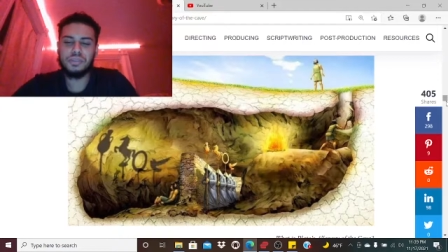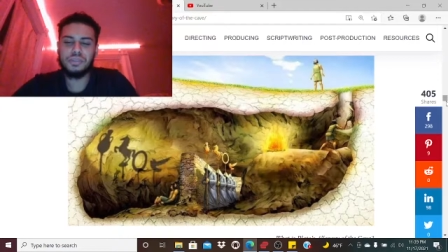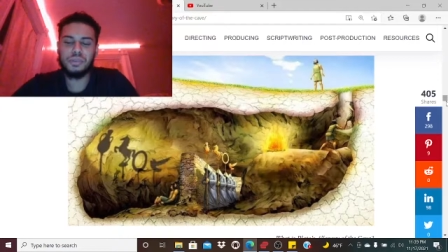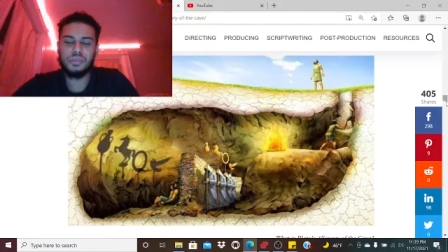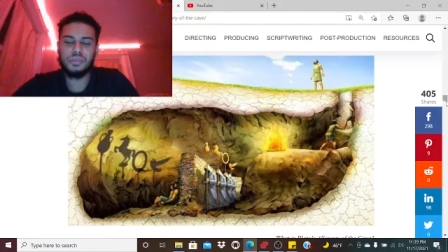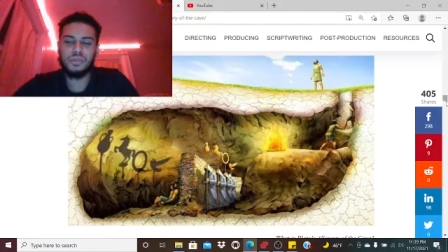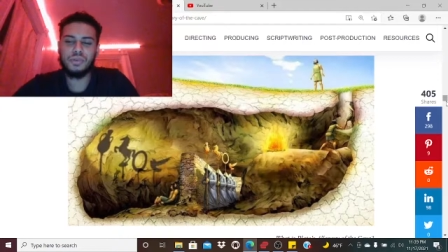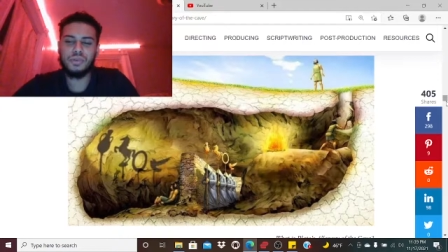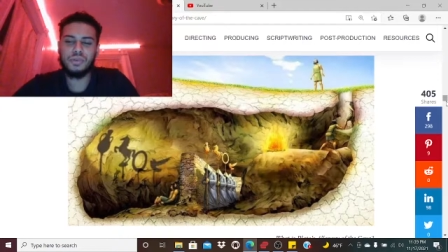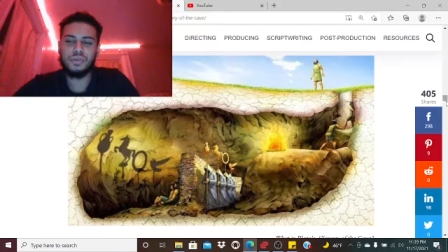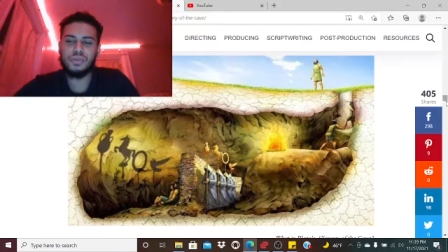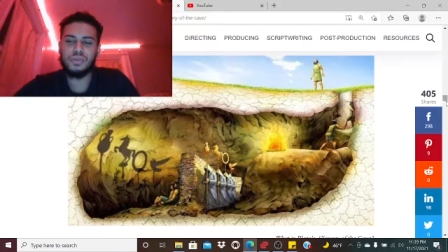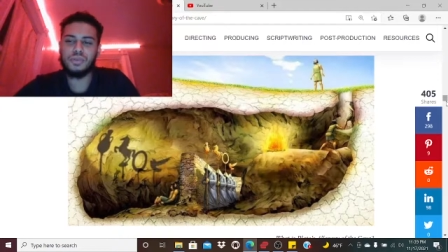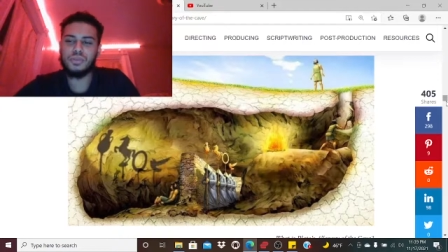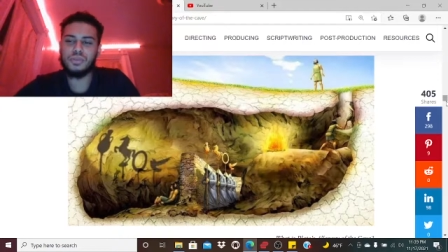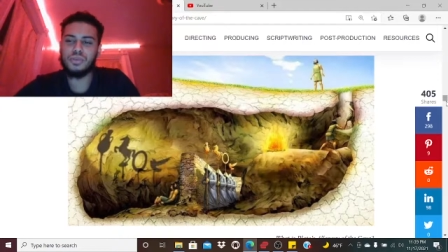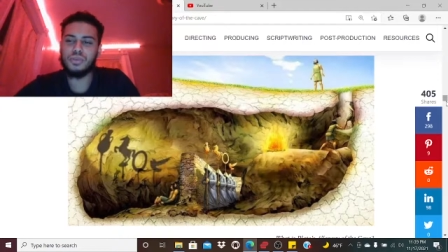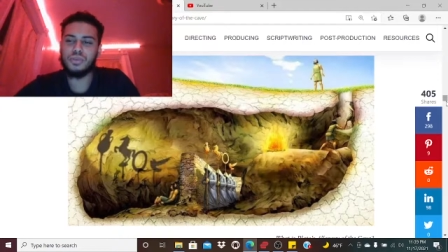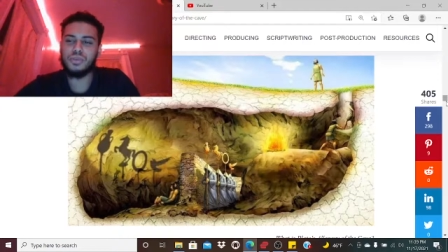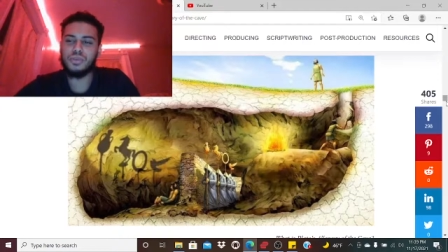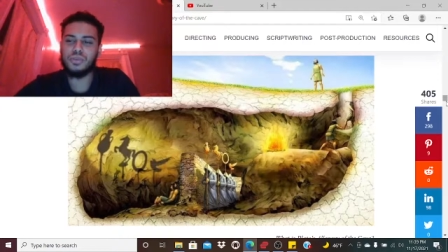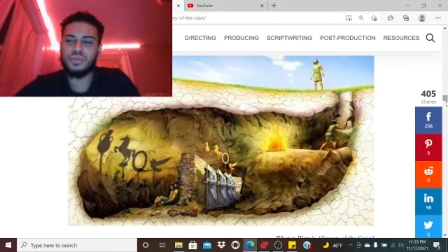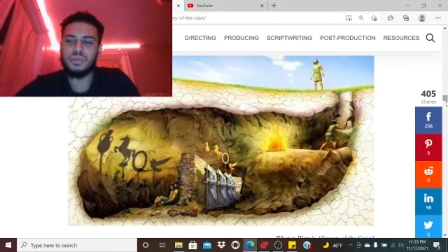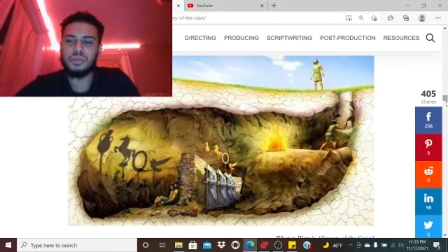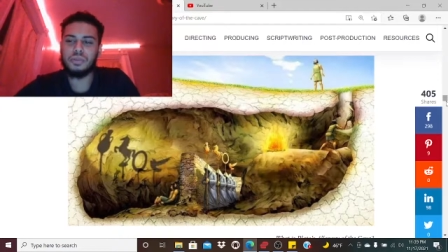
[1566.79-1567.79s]
the more and
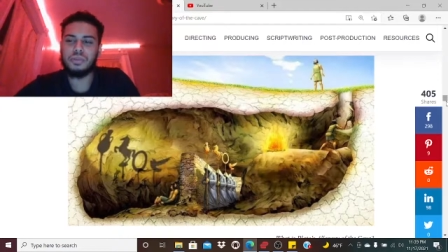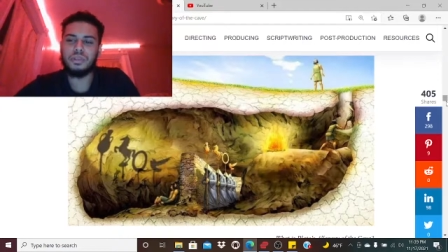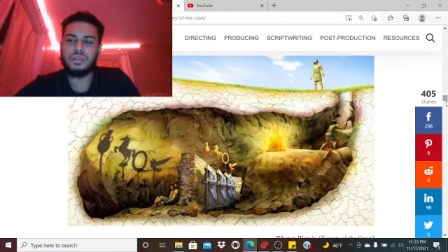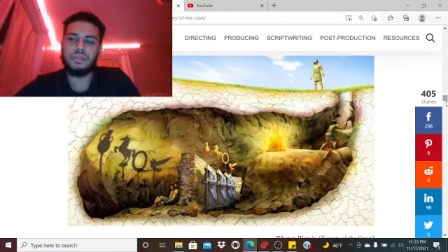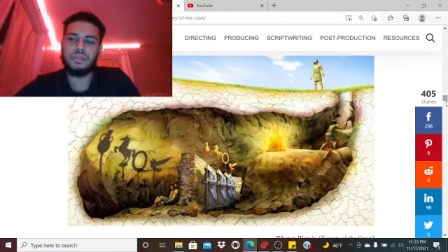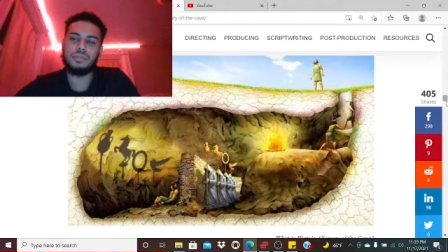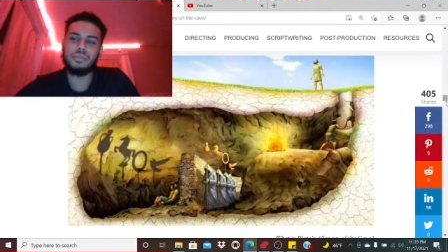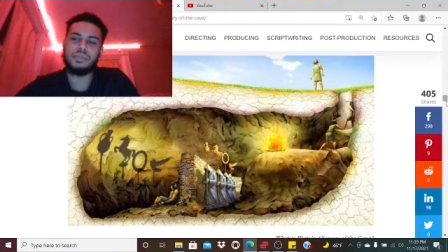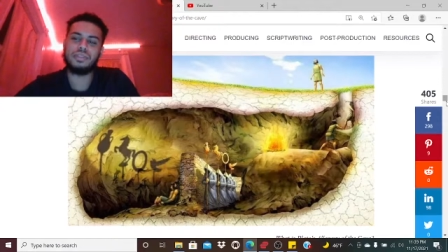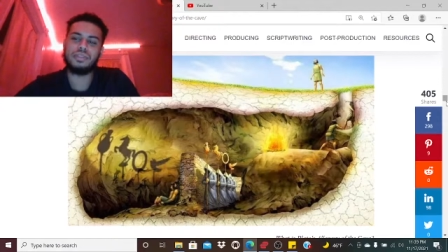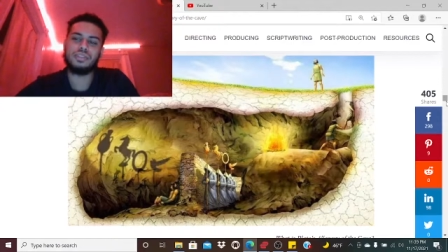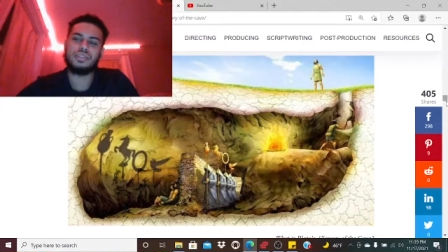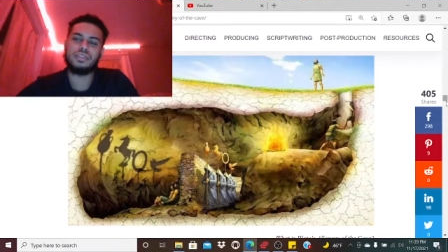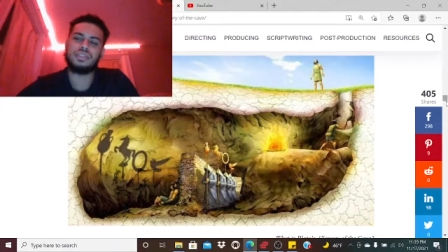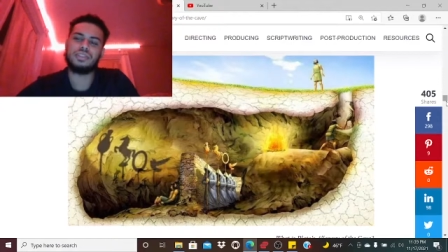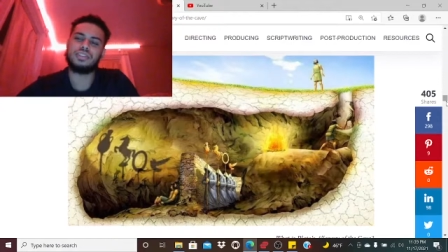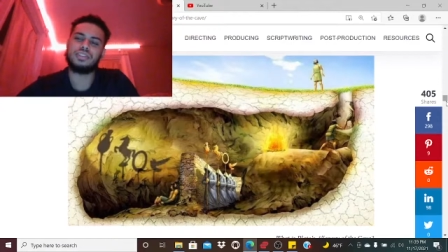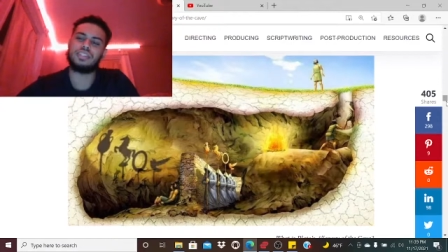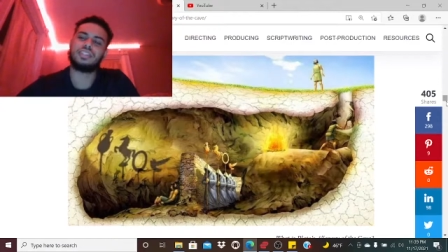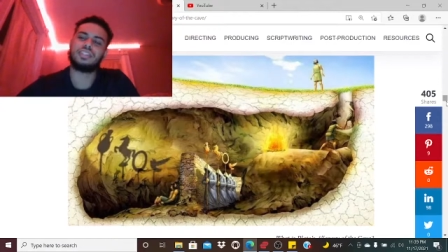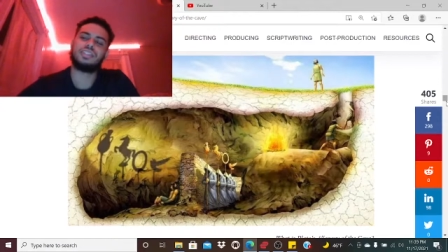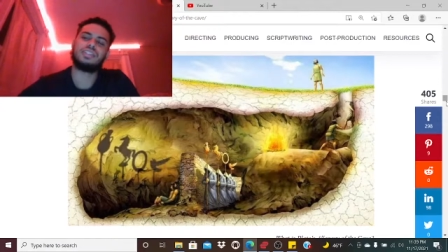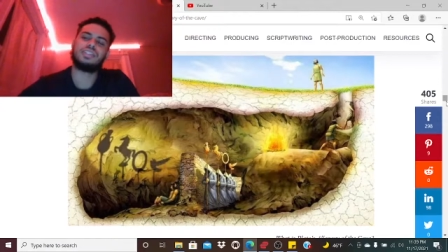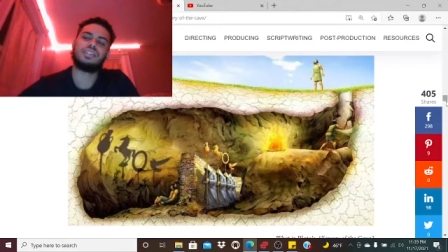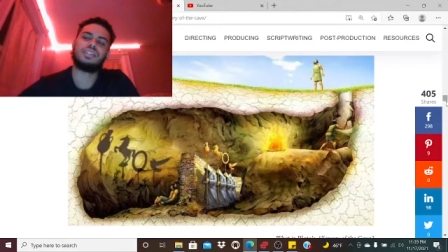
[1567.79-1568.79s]
more we will able to
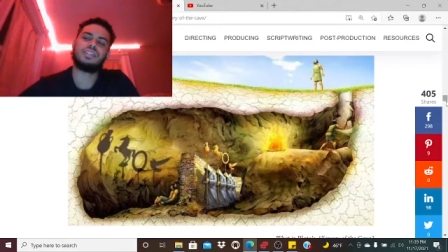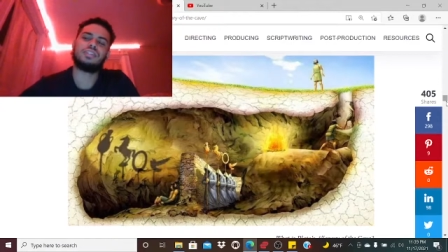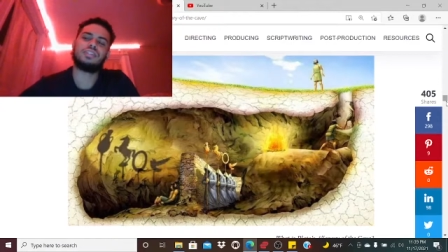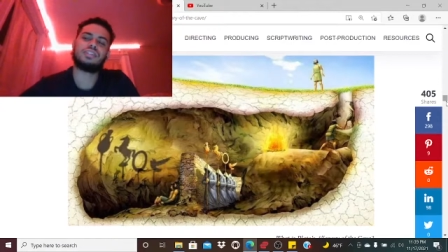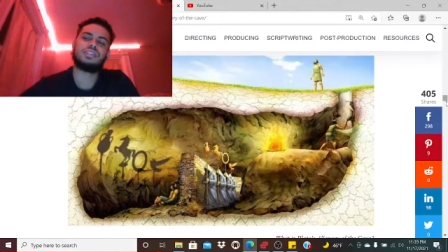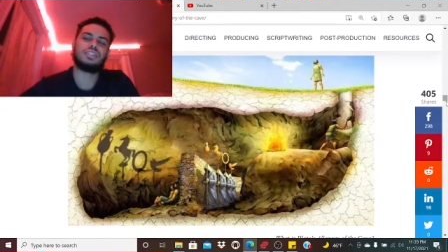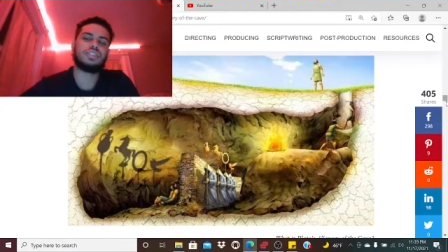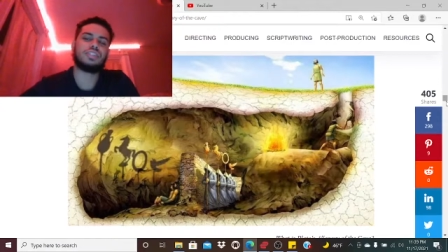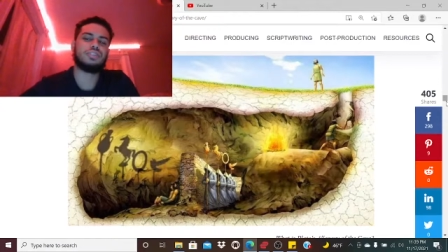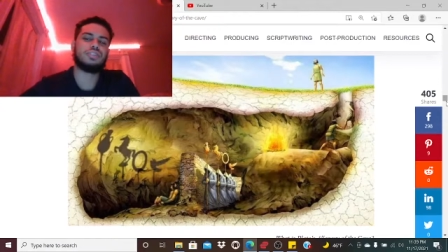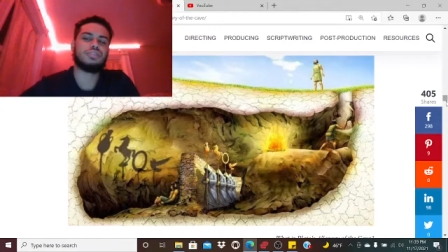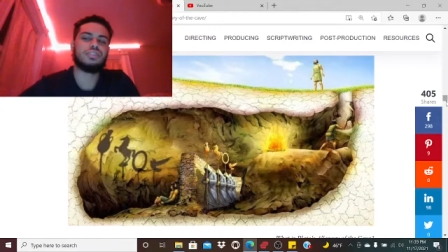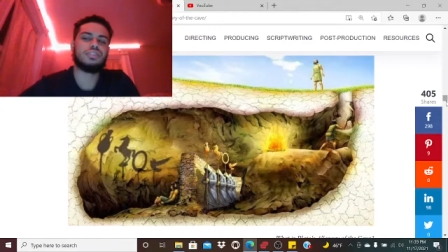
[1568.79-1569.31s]
articulate ourselves